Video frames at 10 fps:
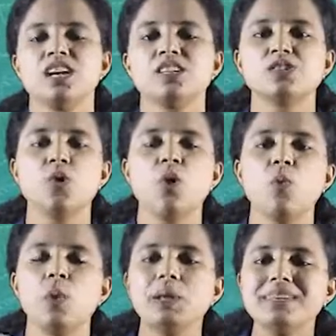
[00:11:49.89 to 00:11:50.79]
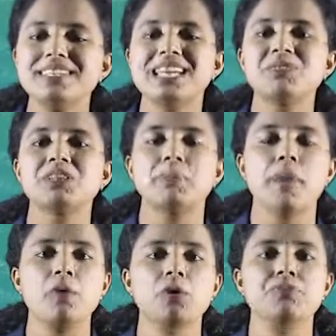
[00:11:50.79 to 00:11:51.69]
So when we deal with the
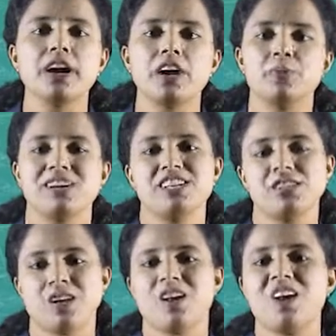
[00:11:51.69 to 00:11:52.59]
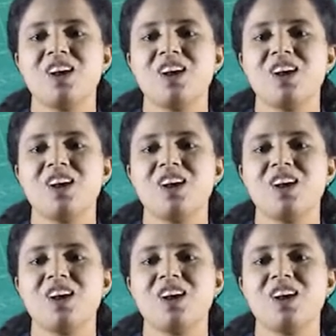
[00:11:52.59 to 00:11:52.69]
power of accommodation,